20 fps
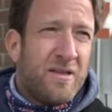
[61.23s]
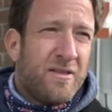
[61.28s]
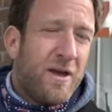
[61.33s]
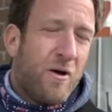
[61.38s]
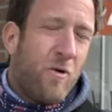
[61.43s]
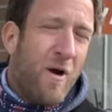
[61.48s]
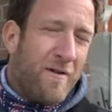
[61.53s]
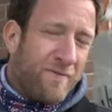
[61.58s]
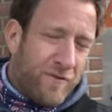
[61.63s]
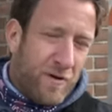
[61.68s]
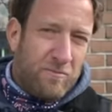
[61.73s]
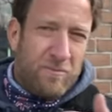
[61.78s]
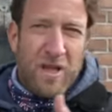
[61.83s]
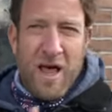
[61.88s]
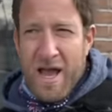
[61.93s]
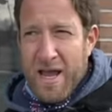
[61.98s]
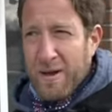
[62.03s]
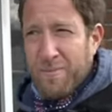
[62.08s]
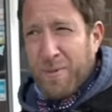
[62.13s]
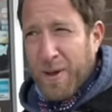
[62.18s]
they went from
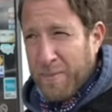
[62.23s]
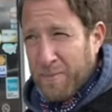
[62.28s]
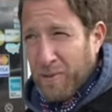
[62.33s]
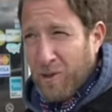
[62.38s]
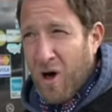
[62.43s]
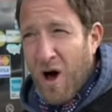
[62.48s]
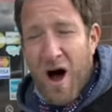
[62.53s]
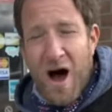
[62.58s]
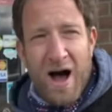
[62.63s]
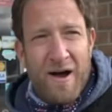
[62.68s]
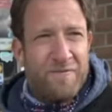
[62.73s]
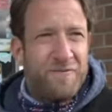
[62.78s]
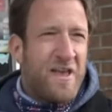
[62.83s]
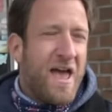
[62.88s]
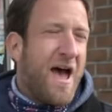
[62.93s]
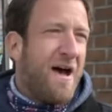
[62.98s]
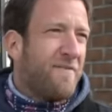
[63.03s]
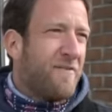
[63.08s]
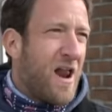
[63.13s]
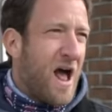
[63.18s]
laying people off
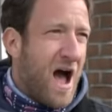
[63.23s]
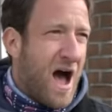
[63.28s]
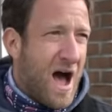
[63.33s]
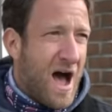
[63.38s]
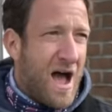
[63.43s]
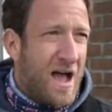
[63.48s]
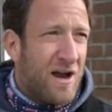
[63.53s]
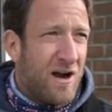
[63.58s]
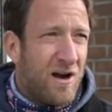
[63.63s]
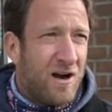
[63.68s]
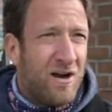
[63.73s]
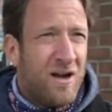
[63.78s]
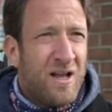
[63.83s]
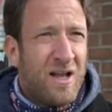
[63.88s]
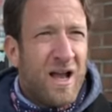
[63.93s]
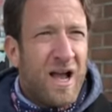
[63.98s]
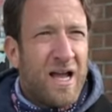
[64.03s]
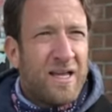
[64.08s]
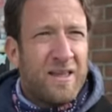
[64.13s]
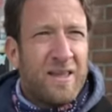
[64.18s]
to having to hire.
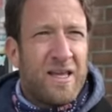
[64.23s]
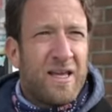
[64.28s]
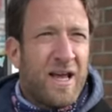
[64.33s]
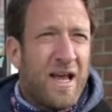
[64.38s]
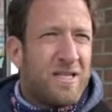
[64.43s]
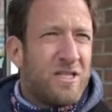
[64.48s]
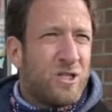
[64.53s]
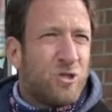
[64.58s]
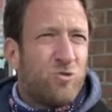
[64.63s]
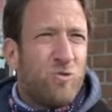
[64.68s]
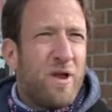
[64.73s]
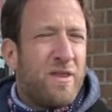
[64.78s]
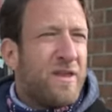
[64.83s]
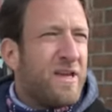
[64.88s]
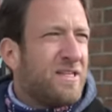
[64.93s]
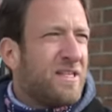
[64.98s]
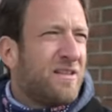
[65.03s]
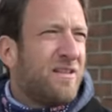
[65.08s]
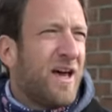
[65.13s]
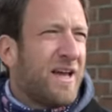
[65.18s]
I think I just read
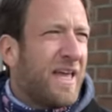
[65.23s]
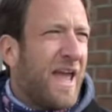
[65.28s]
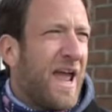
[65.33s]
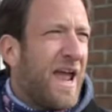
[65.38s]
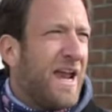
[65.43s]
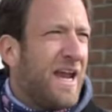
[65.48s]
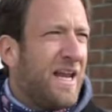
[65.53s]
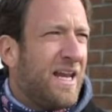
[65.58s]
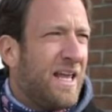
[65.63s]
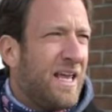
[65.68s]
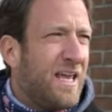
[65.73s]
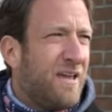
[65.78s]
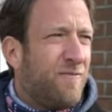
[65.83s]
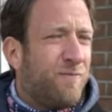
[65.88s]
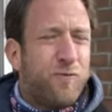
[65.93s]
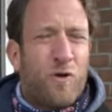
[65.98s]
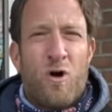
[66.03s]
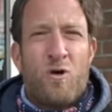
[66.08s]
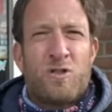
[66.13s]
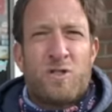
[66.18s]
they did like 80
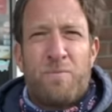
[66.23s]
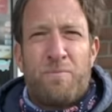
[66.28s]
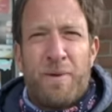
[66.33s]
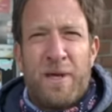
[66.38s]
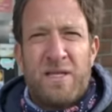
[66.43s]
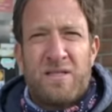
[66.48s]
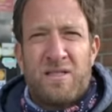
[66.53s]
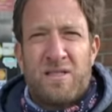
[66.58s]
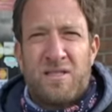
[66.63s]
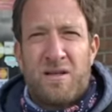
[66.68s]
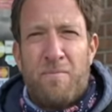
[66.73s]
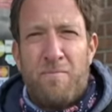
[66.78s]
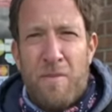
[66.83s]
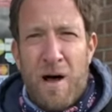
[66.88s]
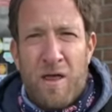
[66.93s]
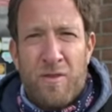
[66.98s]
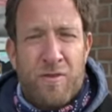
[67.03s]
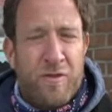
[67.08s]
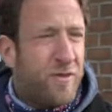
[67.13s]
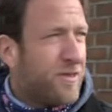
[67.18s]
frozen pizzas a
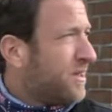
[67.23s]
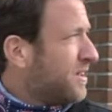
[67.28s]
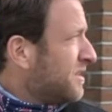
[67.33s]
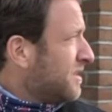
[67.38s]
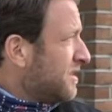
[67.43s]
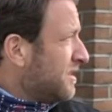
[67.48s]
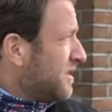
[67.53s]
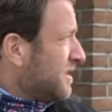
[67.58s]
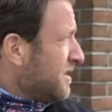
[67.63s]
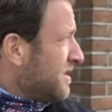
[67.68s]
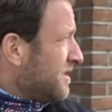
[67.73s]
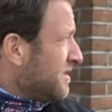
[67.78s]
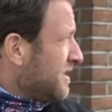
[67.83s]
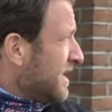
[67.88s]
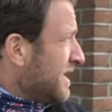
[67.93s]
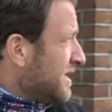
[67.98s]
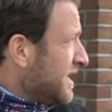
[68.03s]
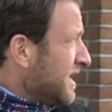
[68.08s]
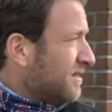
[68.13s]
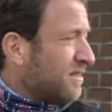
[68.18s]
month.
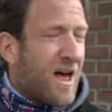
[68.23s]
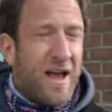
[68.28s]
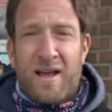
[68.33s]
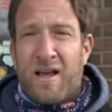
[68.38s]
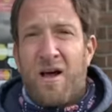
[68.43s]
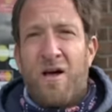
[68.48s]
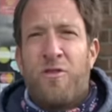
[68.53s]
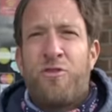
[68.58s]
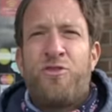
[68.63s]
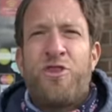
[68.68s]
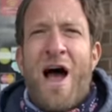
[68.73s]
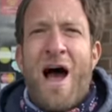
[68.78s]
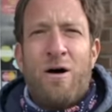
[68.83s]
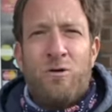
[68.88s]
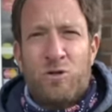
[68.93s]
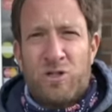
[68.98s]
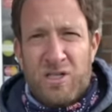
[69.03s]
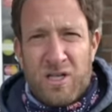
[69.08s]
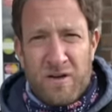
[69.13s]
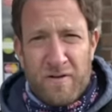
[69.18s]
They did like
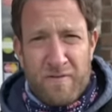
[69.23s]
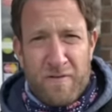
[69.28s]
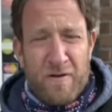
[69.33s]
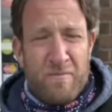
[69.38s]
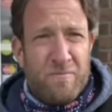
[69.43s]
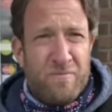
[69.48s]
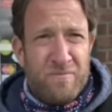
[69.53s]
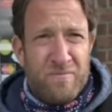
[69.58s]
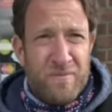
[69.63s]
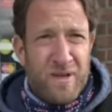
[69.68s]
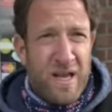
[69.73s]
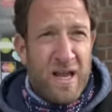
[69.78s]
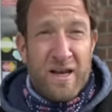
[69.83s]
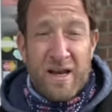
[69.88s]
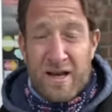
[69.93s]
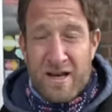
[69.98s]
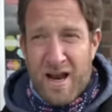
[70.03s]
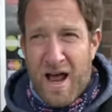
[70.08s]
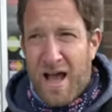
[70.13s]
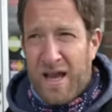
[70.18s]
1,000 of them
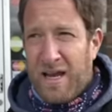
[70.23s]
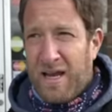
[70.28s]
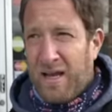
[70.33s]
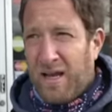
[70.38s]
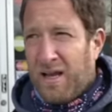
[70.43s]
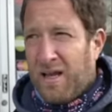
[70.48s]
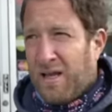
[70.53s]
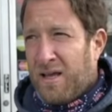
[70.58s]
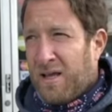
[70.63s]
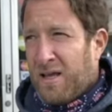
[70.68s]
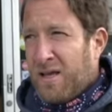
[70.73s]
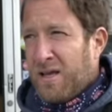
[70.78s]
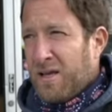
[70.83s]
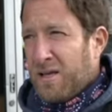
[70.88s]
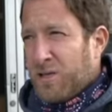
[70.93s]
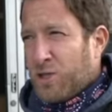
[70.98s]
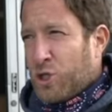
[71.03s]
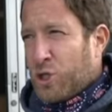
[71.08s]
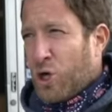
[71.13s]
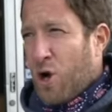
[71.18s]
in a night.
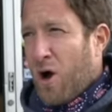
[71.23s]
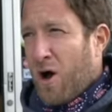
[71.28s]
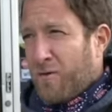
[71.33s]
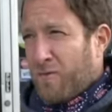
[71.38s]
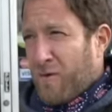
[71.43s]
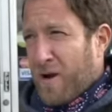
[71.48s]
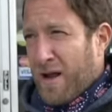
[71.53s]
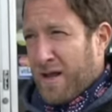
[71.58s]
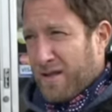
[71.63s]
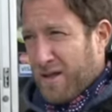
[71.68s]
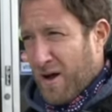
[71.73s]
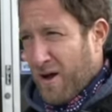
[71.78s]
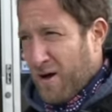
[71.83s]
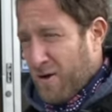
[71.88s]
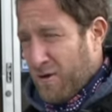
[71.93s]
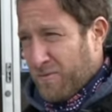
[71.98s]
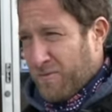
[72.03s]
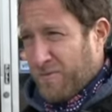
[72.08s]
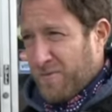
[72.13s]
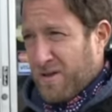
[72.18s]
Sean
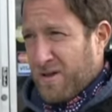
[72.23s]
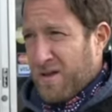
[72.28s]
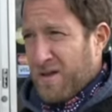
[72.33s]
Randone,